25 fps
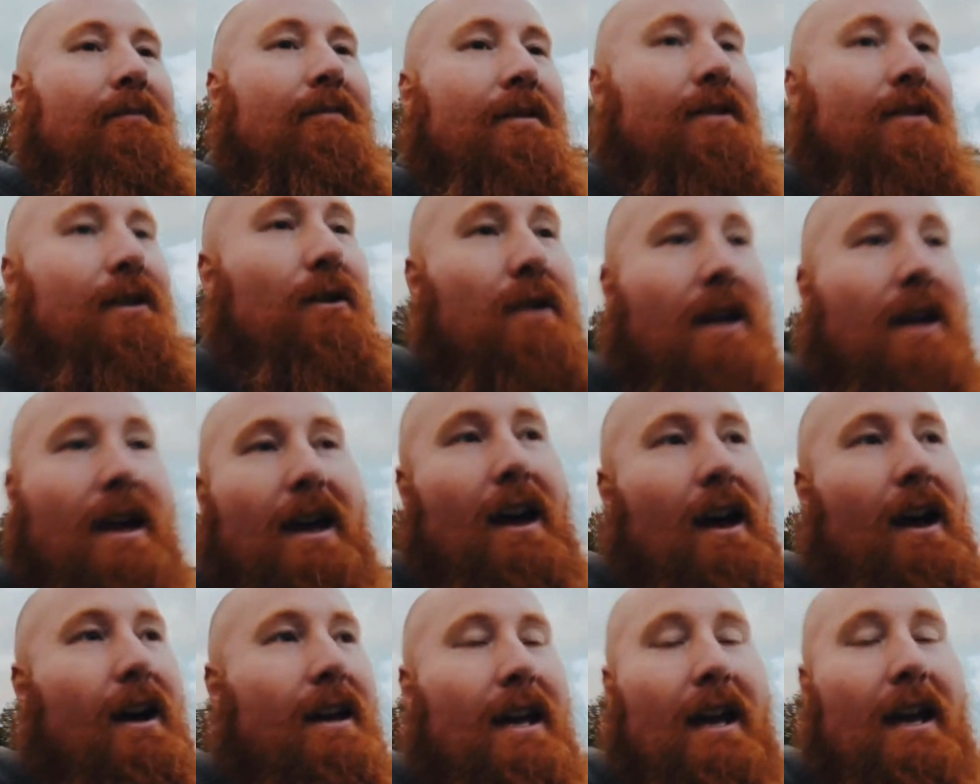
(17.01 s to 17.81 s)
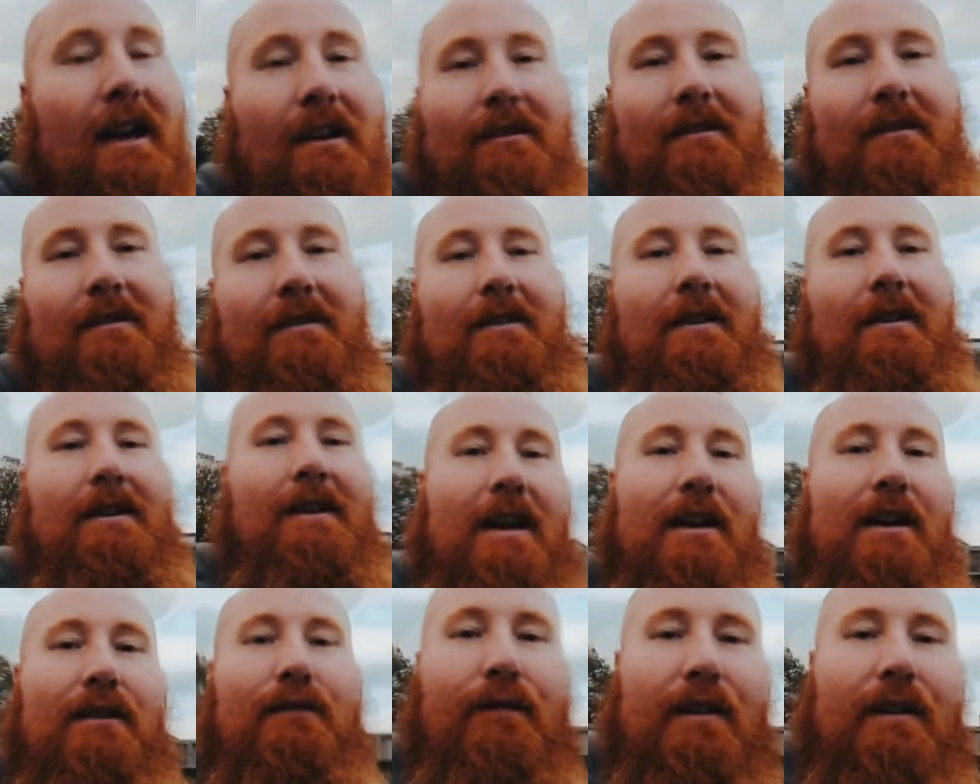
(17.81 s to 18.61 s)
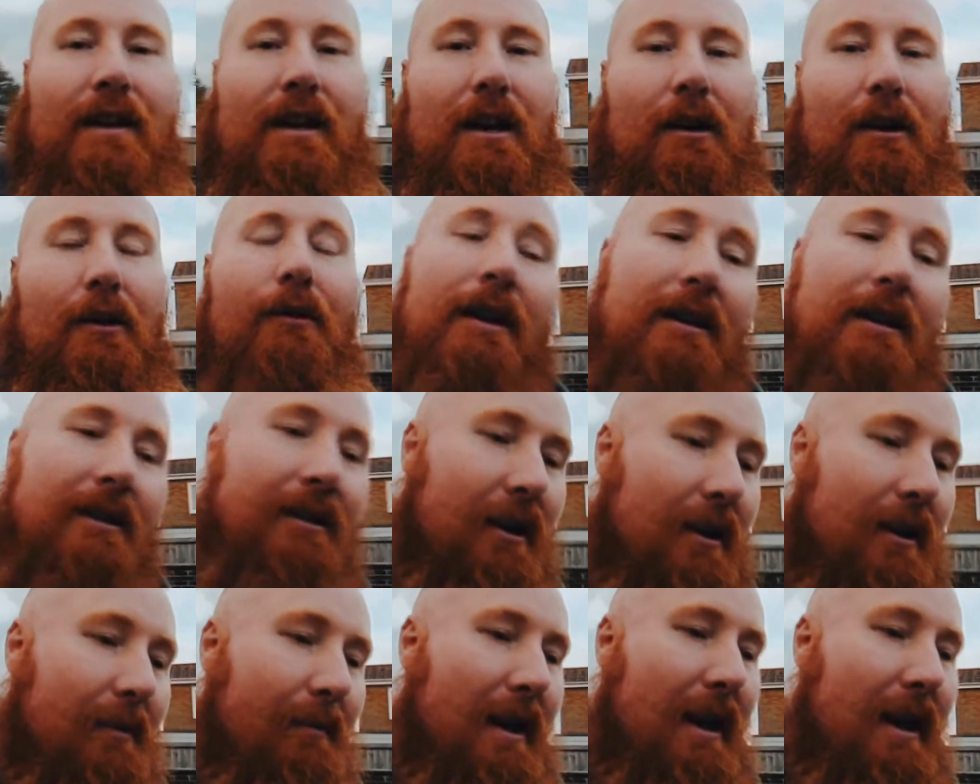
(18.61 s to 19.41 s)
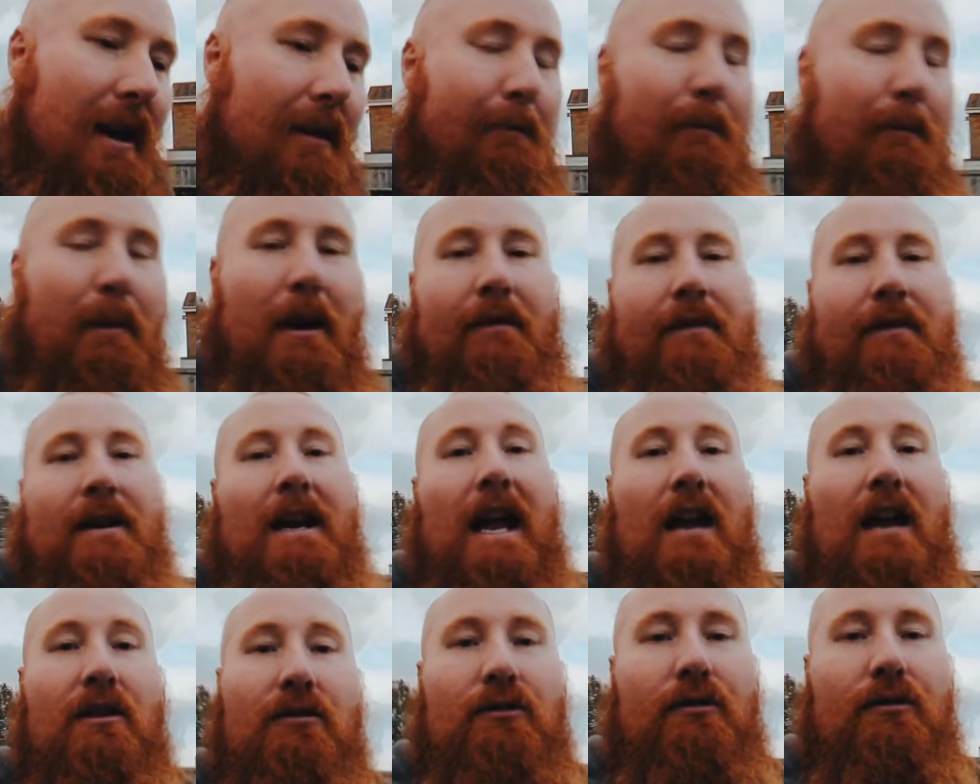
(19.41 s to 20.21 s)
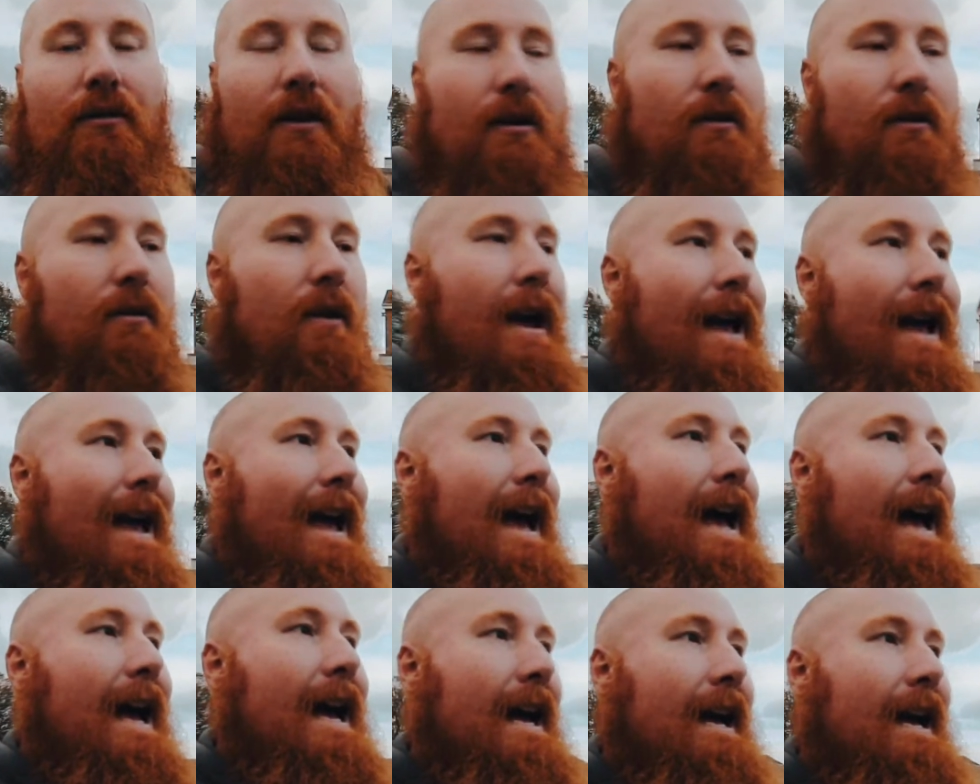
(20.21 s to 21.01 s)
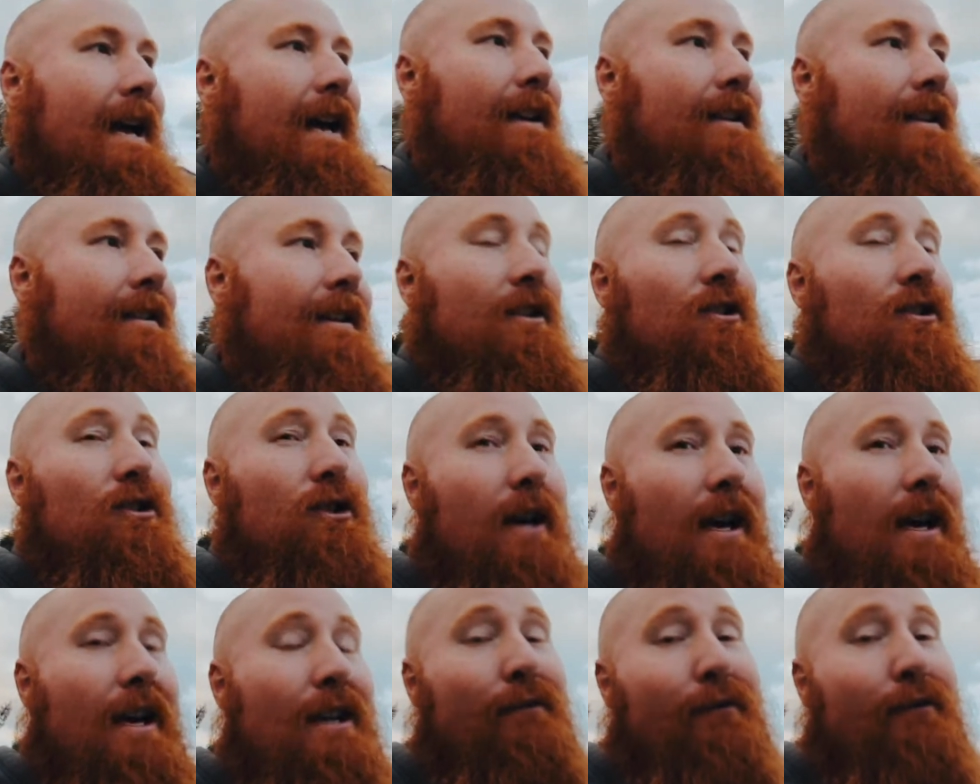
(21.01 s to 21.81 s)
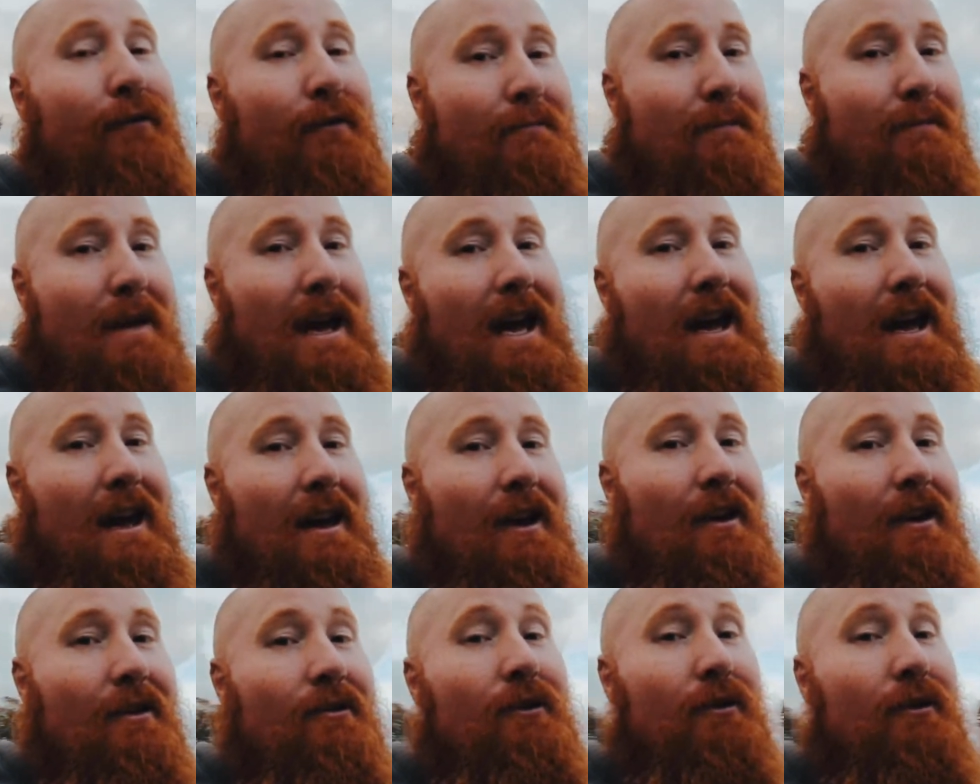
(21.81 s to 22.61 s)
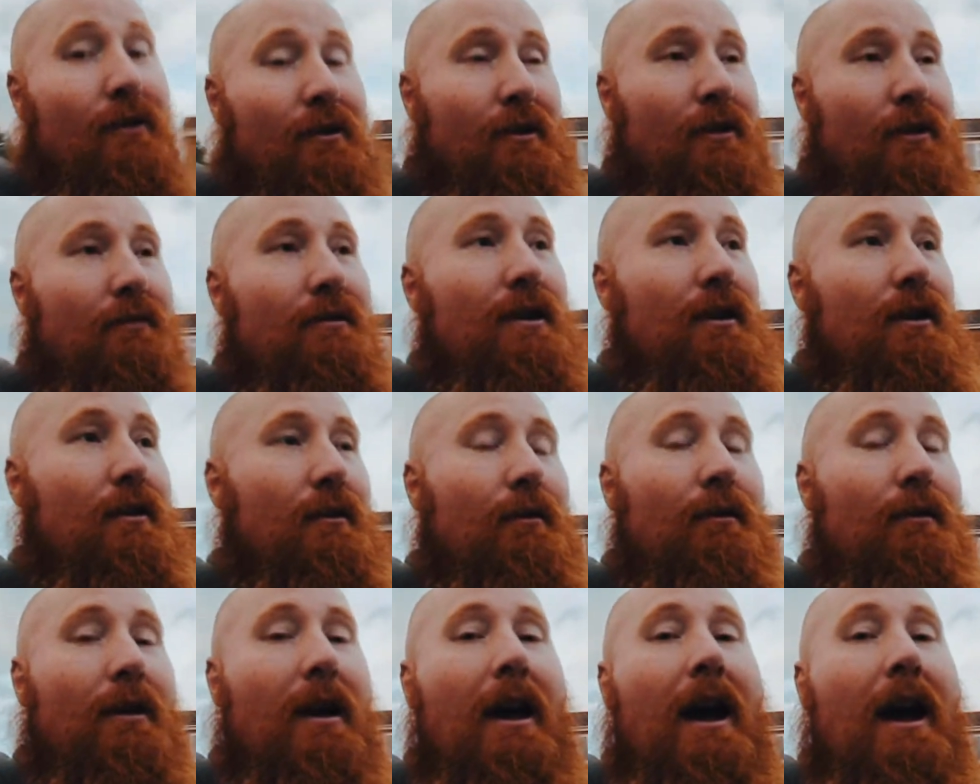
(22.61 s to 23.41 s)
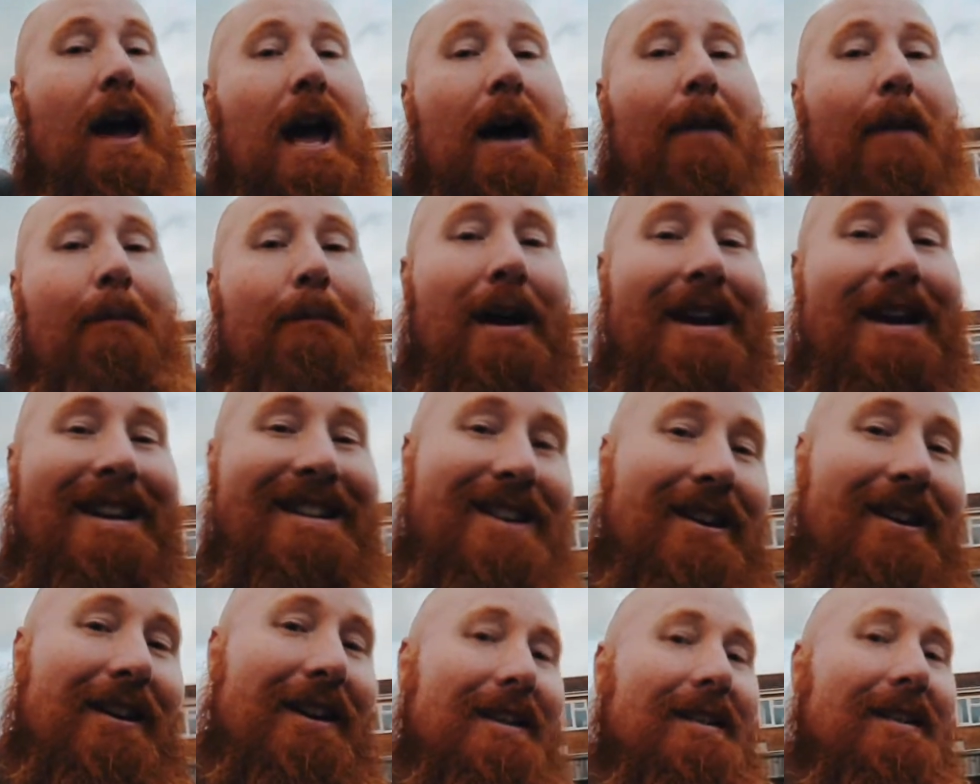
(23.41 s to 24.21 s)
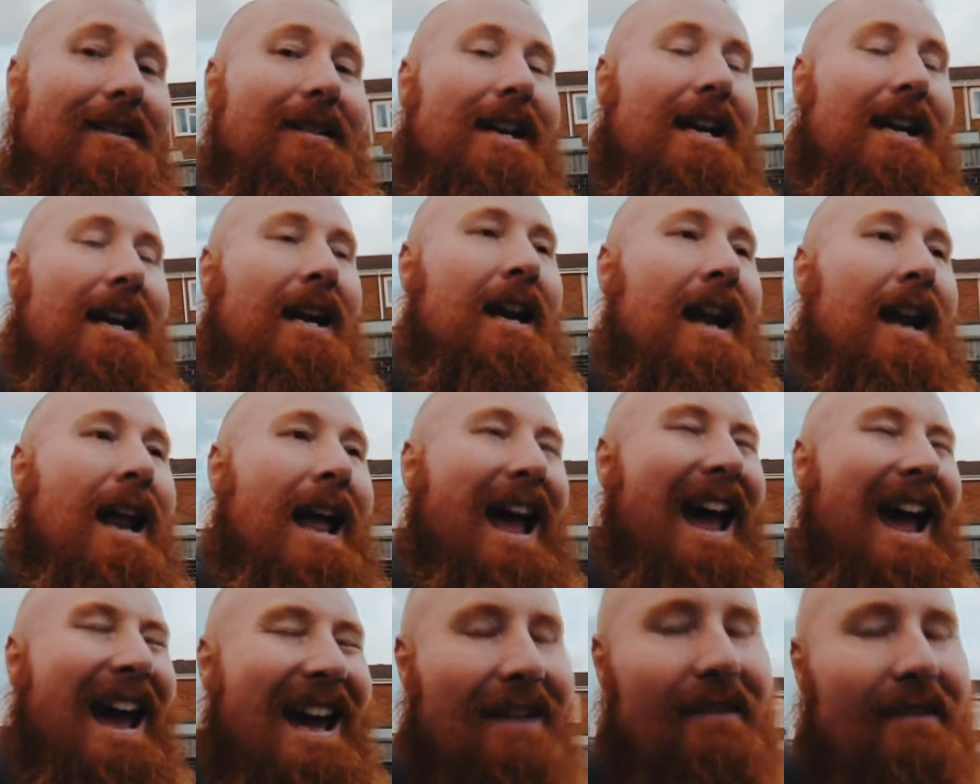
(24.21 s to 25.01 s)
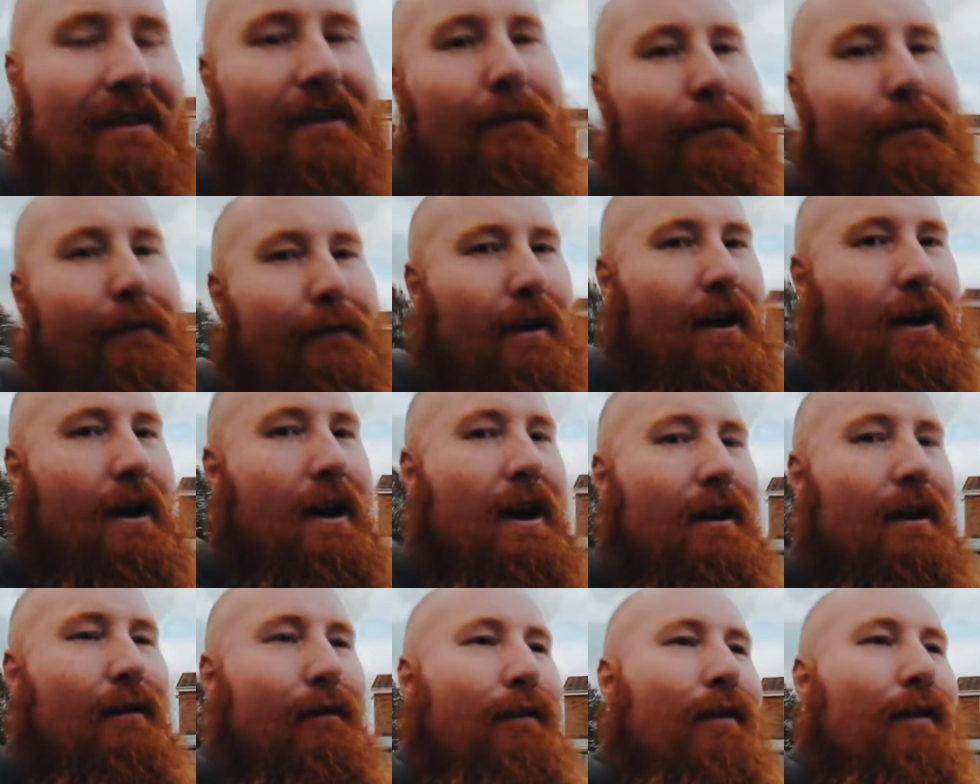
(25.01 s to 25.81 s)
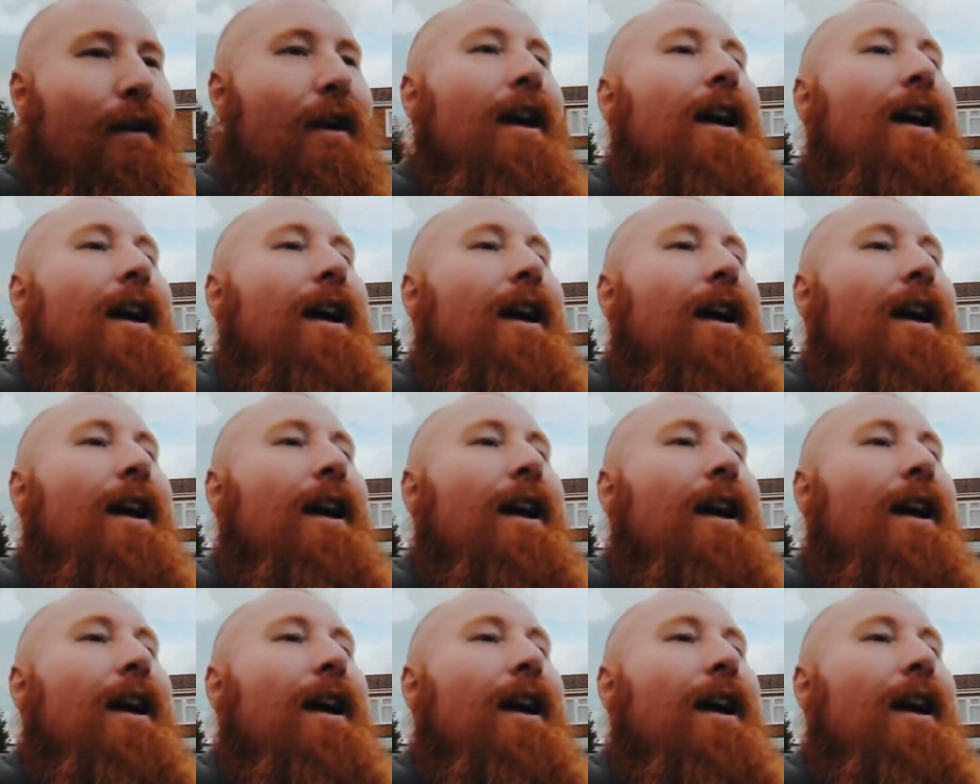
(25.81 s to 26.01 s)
So yeah, I guess today's video is going to be a bit of an intro and a chance for me to show you my 1985